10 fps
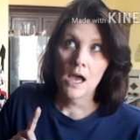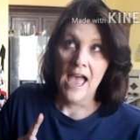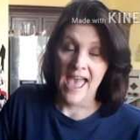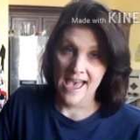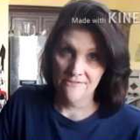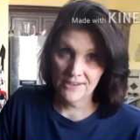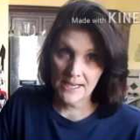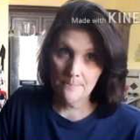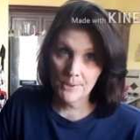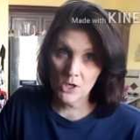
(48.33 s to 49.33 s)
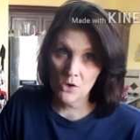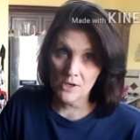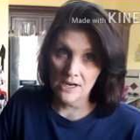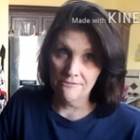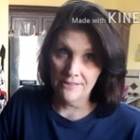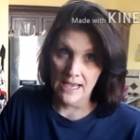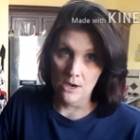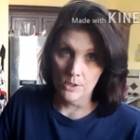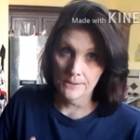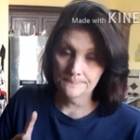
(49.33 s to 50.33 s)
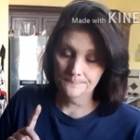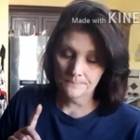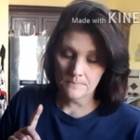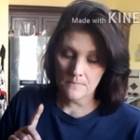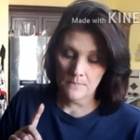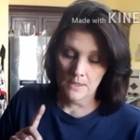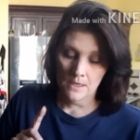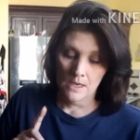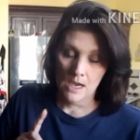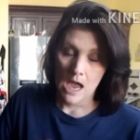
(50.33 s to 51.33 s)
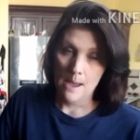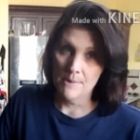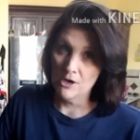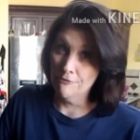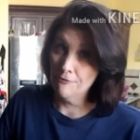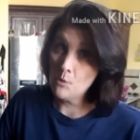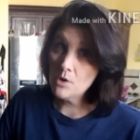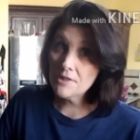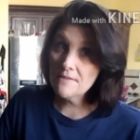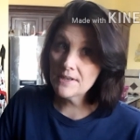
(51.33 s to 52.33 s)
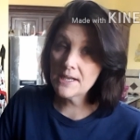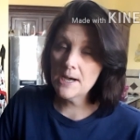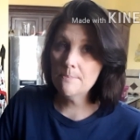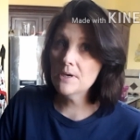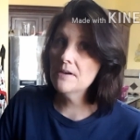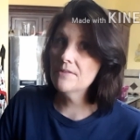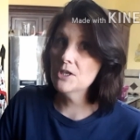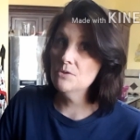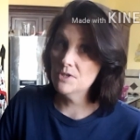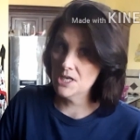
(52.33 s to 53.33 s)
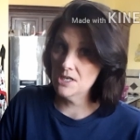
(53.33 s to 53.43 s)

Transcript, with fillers: half a cup of coconut flour, about a fourth of a cup of the